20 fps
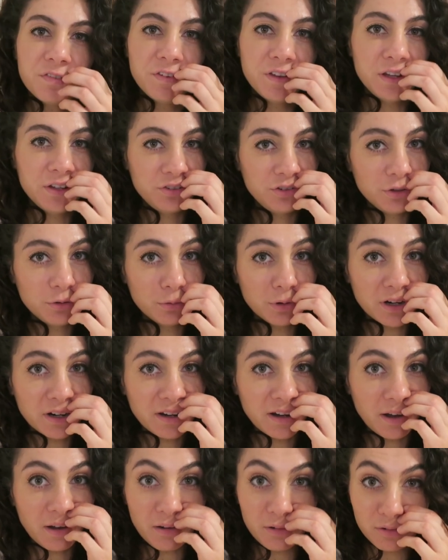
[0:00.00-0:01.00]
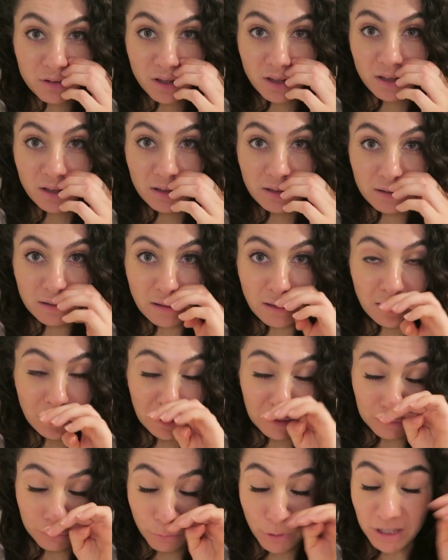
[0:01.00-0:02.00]
Finished the workout and
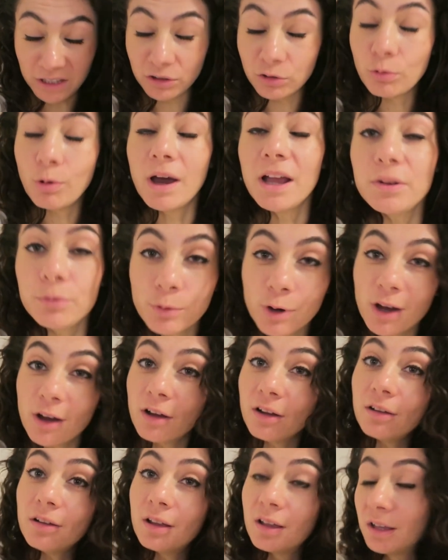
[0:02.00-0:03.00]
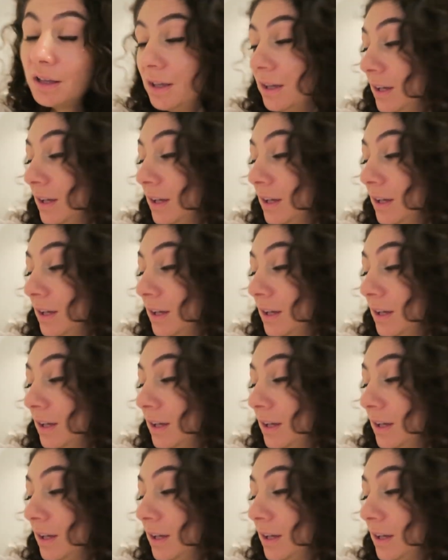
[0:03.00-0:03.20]
it went quite well,